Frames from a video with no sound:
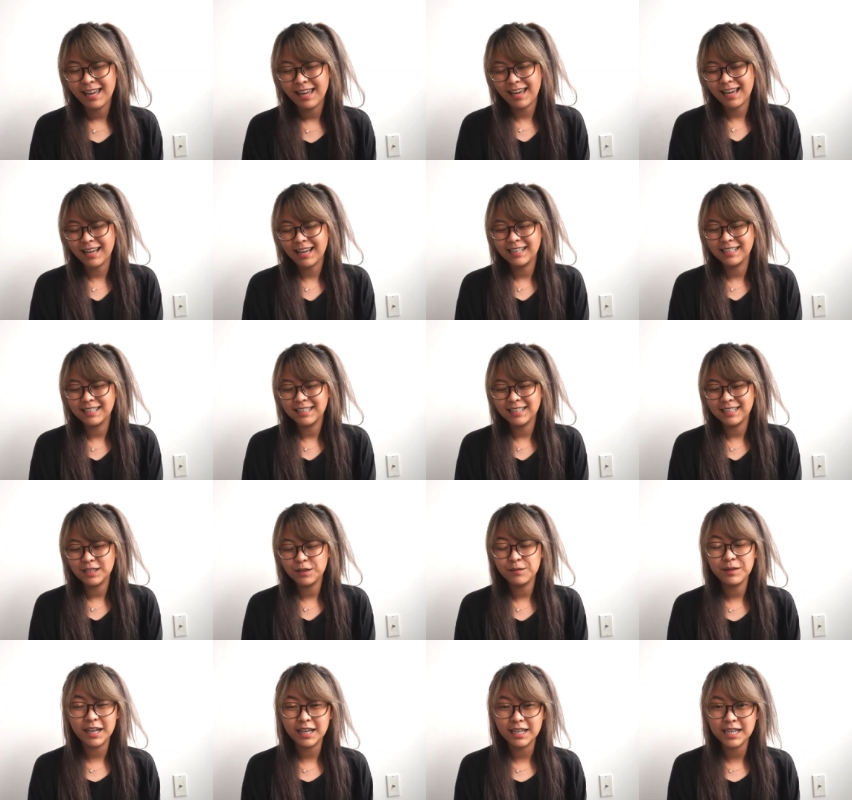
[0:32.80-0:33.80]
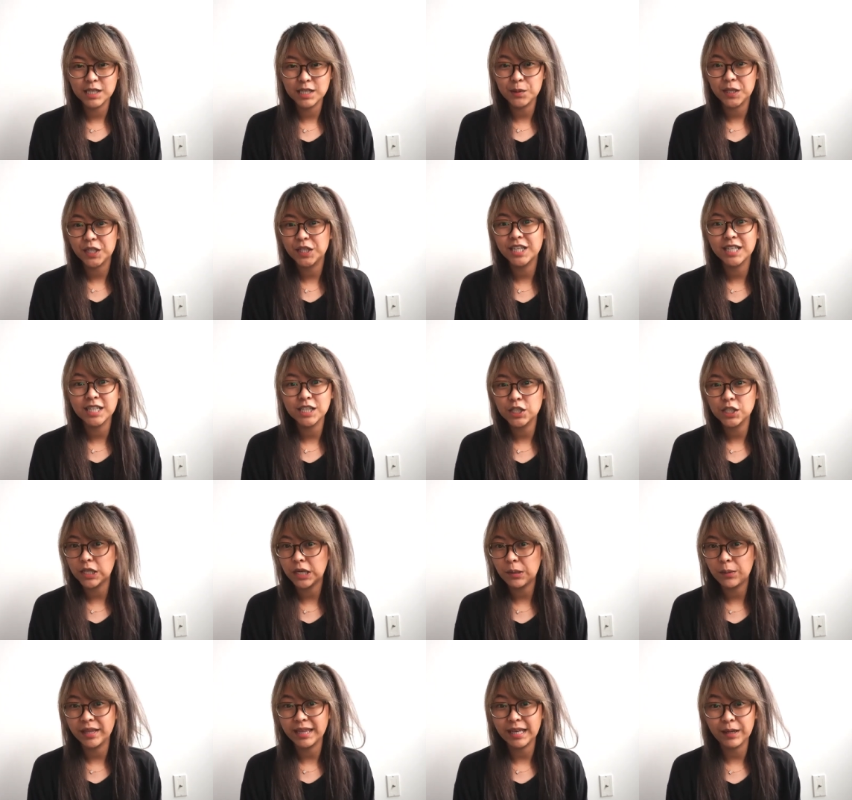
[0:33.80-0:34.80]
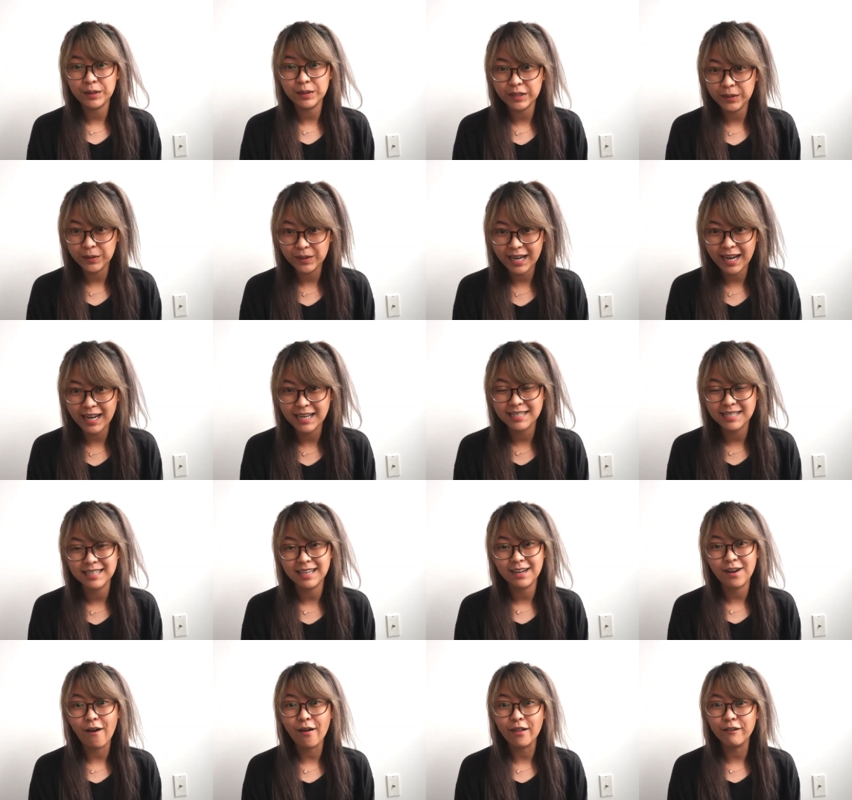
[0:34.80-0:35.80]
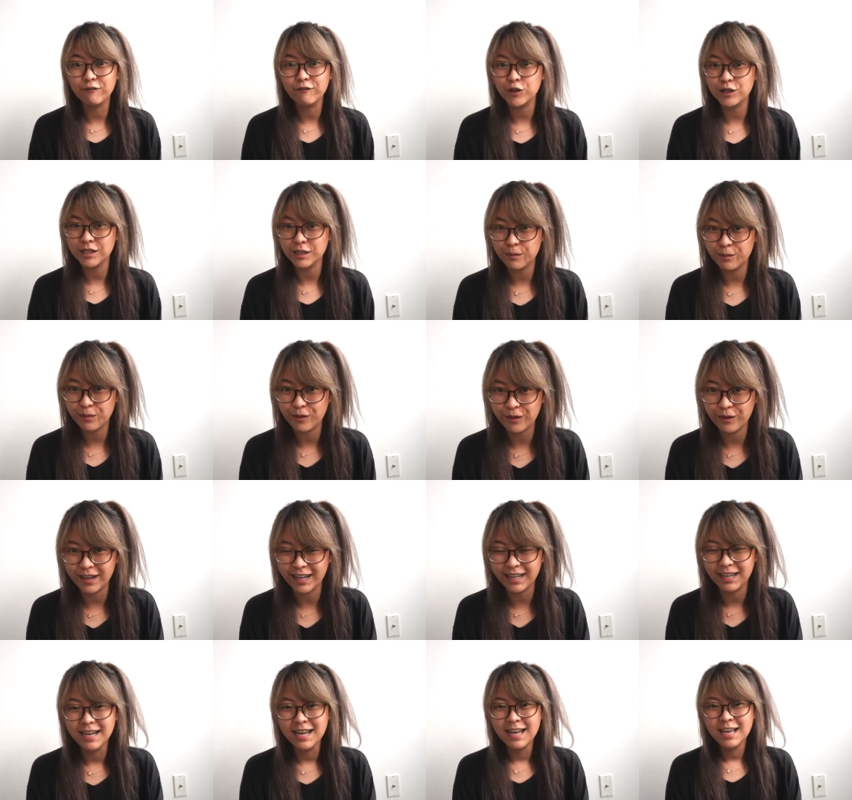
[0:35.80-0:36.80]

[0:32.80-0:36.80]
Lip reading: And to be honest, we couldn't do it without you guys and all of your support.